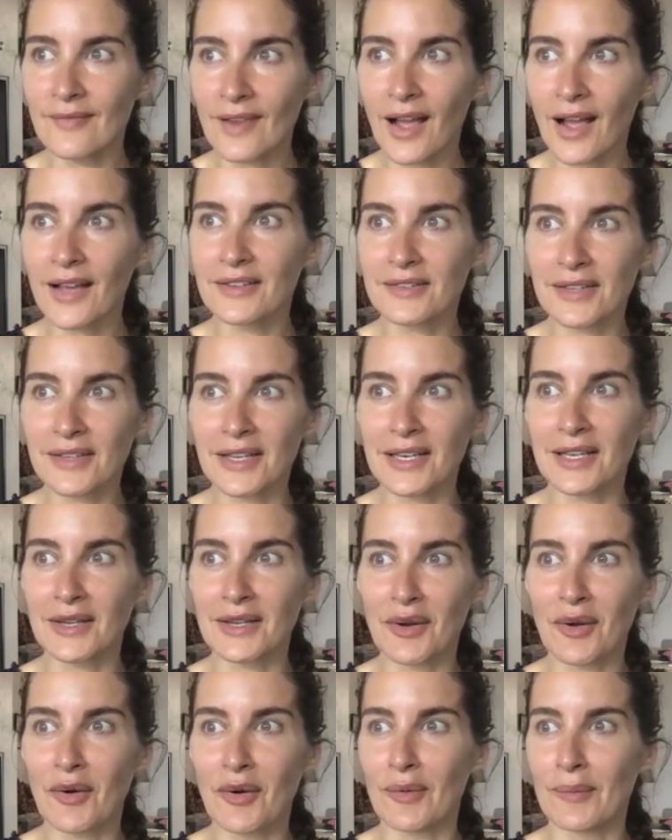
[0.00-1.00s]
isolating at
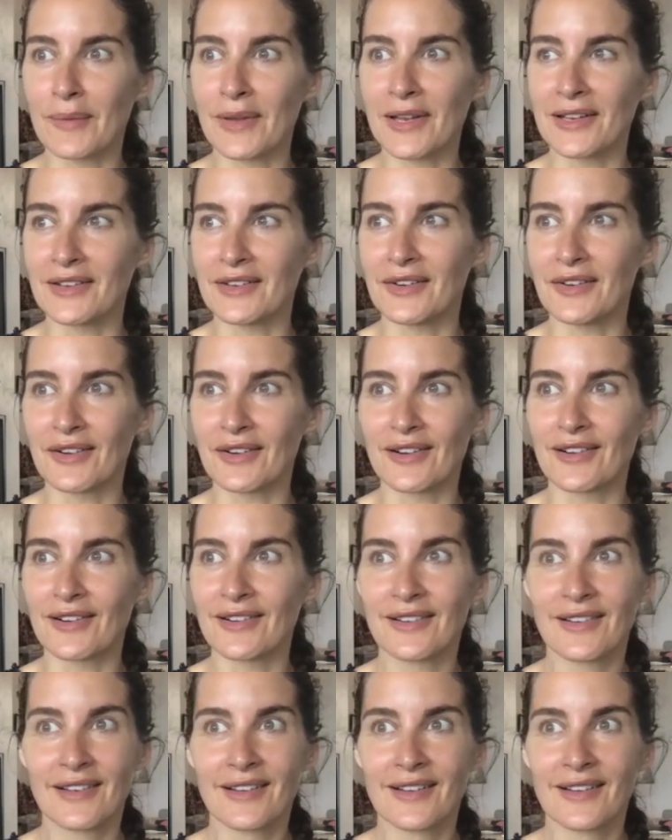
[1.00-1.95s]
home and you're